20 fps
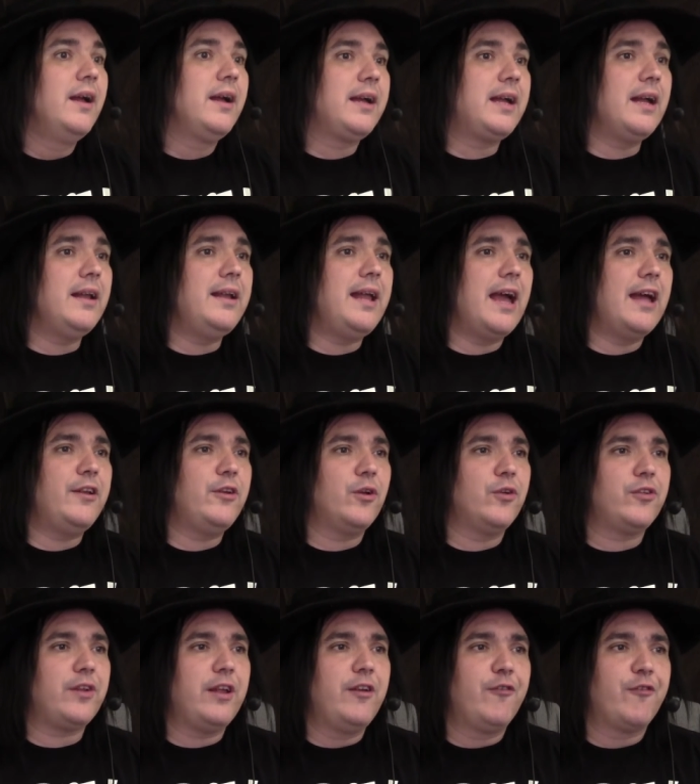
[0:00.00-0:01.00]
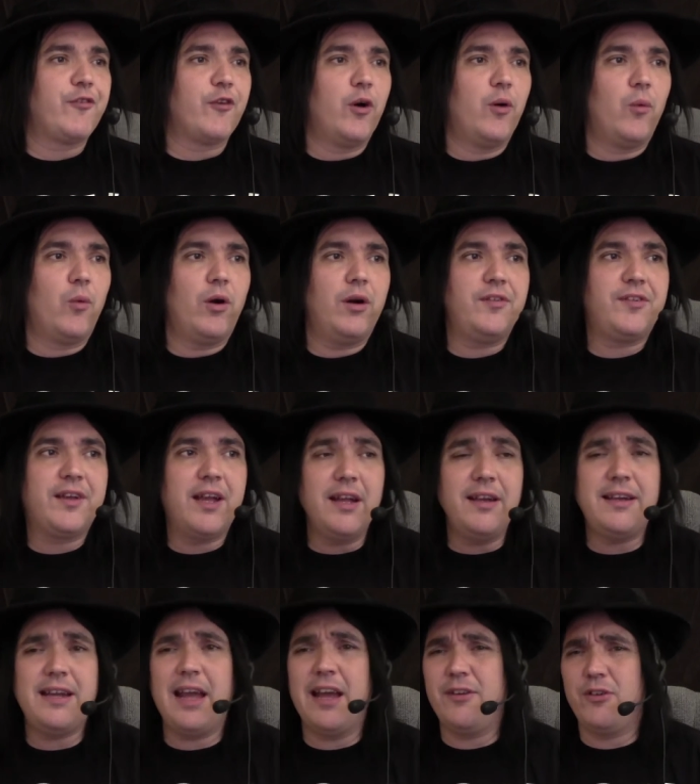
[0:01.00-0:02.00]
Kit Daniels, Infowars. Kit
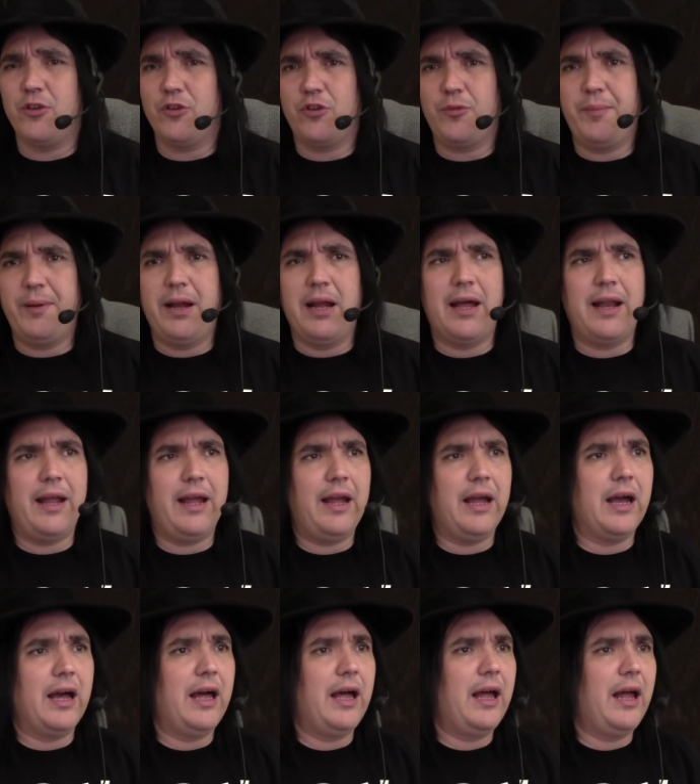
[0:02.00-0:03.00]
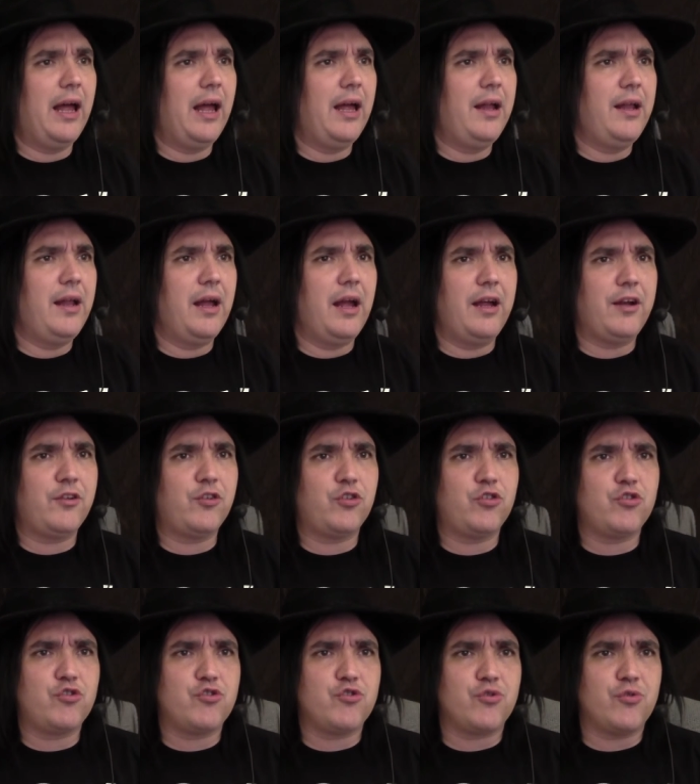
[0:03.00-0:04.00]
Daniels has been on a uh,
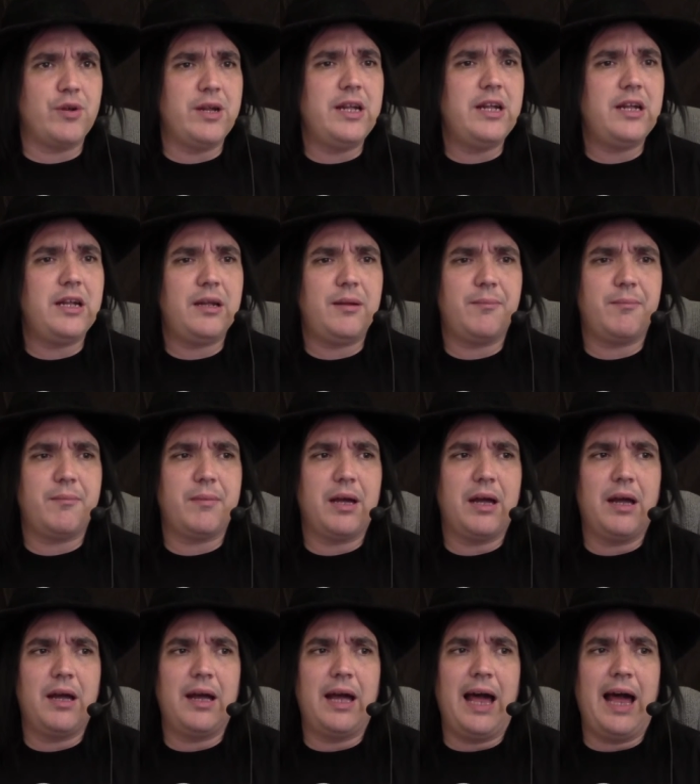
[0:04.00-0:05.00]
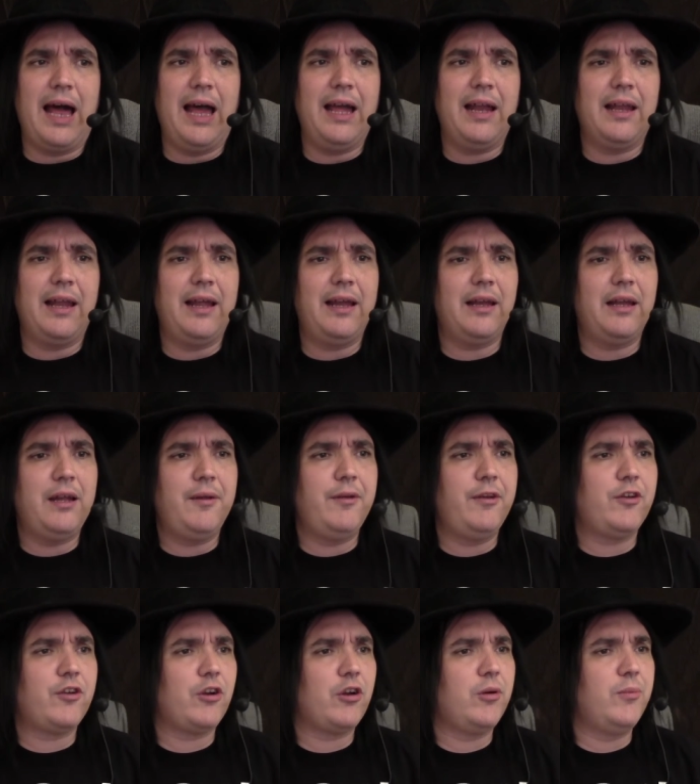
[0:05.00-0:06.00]
extreme uh, high lately
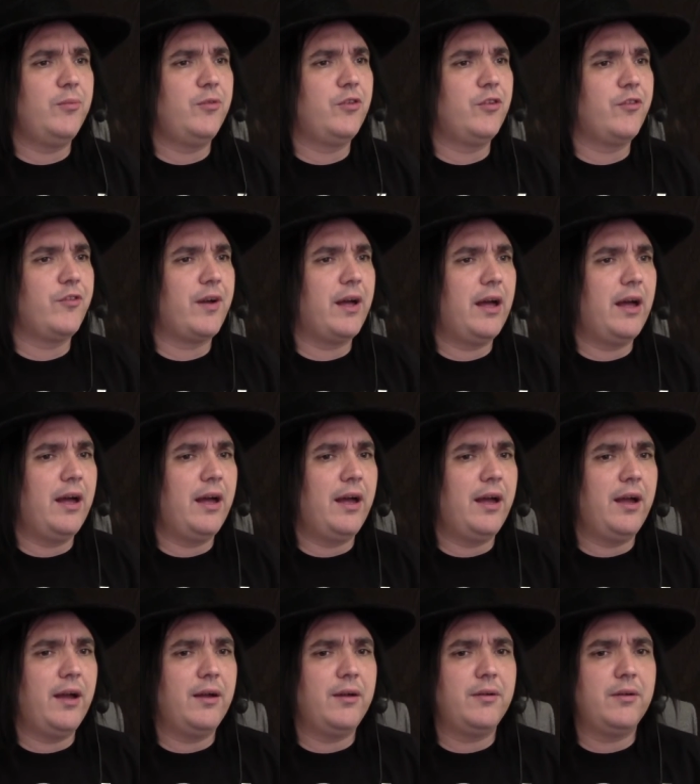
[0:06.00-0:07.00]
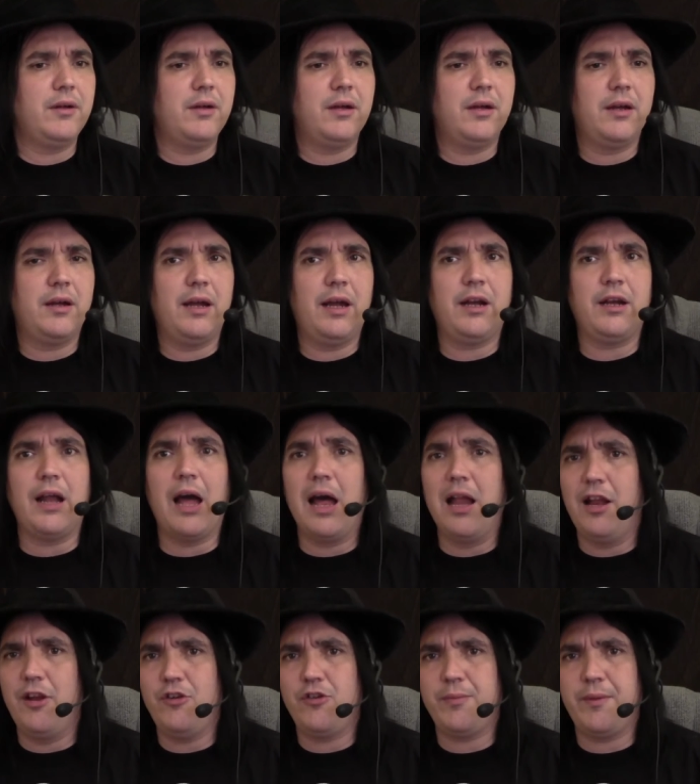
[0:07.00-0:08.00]
in terms of uh,
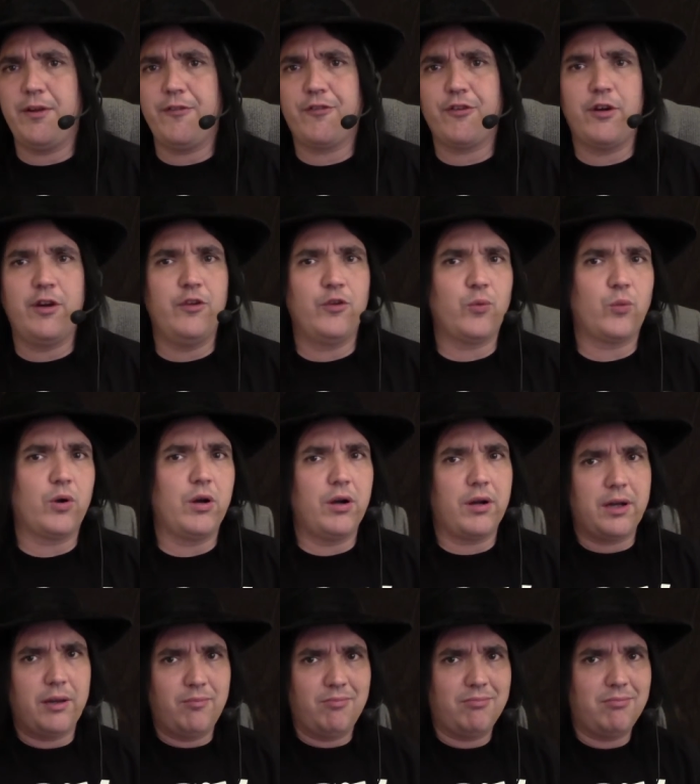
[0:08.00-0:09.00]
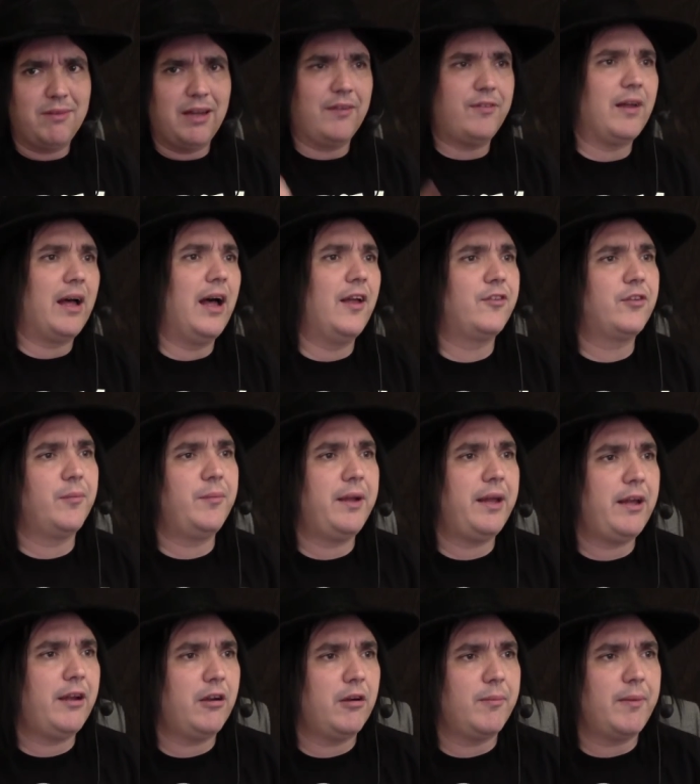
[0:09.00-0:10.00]
acknowledgement for his work. That's awesome to
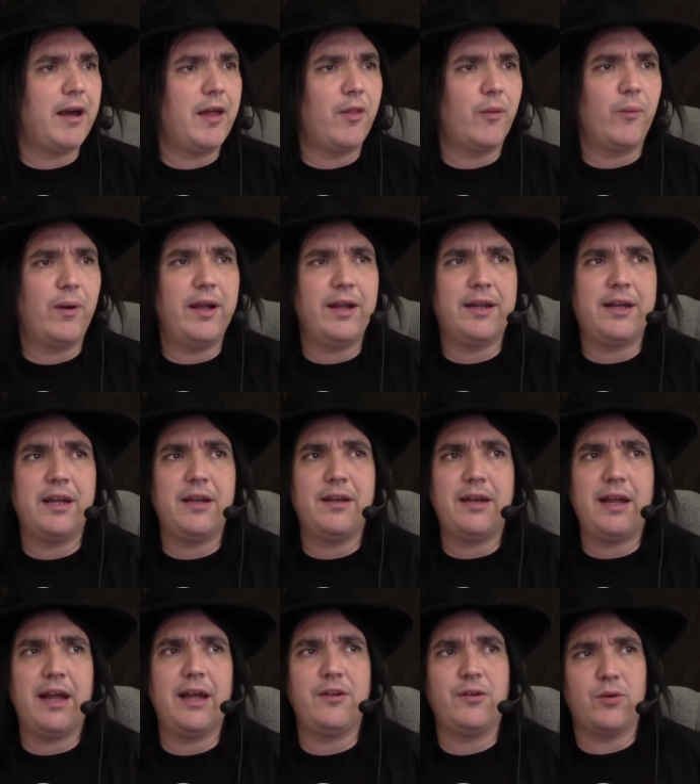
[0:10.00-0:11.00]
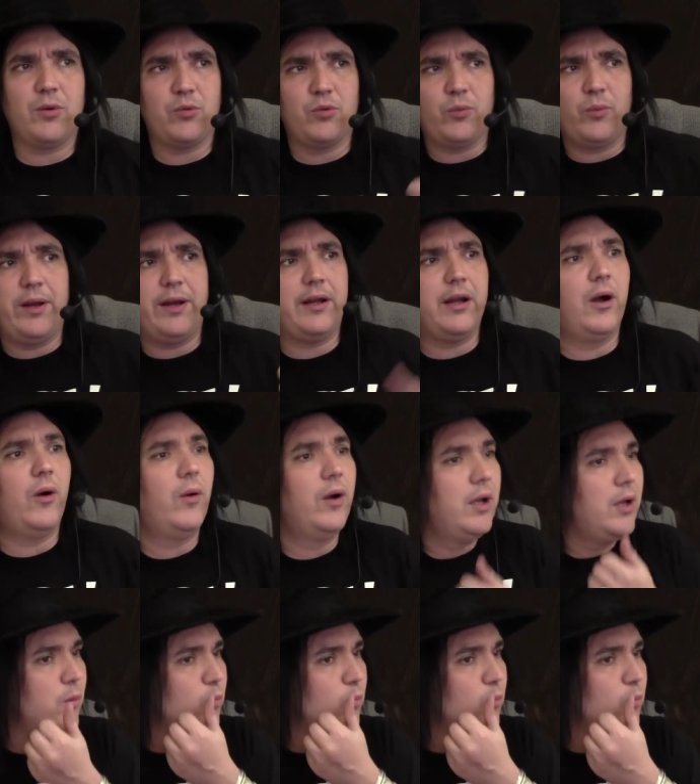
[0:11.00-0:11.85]
hear, by the way. Kit Daniels, way to go.